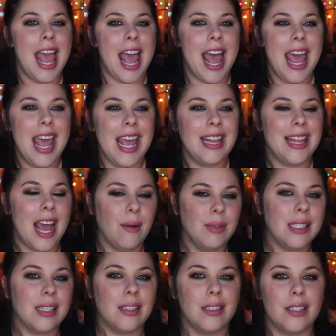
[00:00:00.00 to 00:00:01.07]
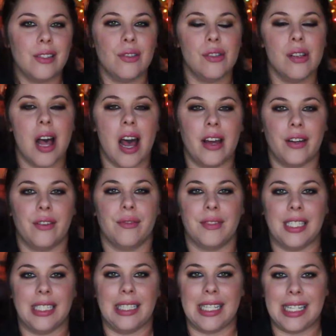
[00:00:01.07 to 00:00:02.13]
And that was a little
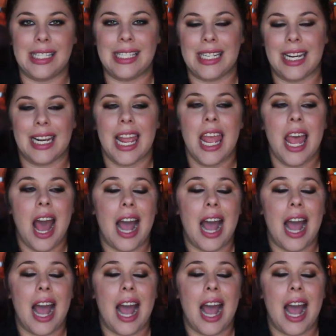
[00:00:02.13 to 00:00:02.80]
unrealistic.